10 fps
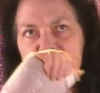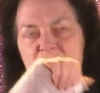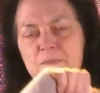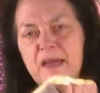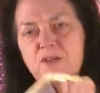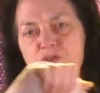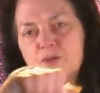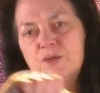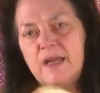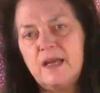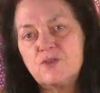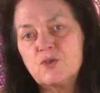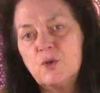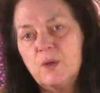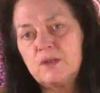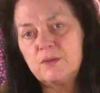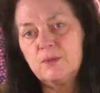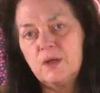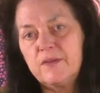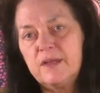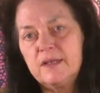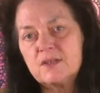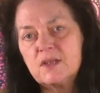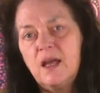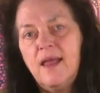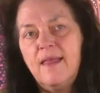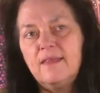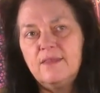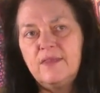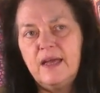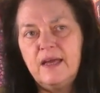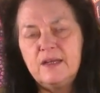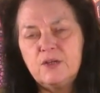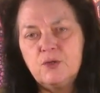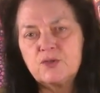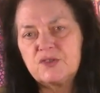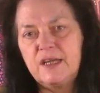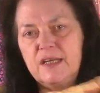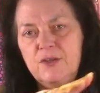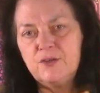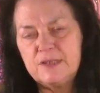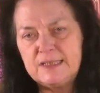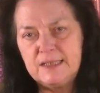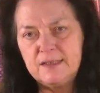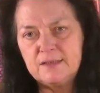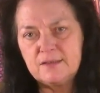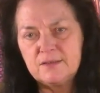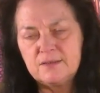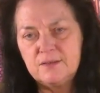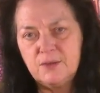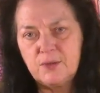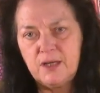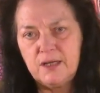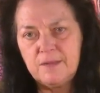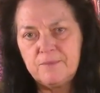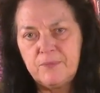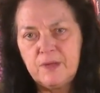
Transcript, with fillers: is make sure that as you're going through all of this, that you're stating your intent, okay,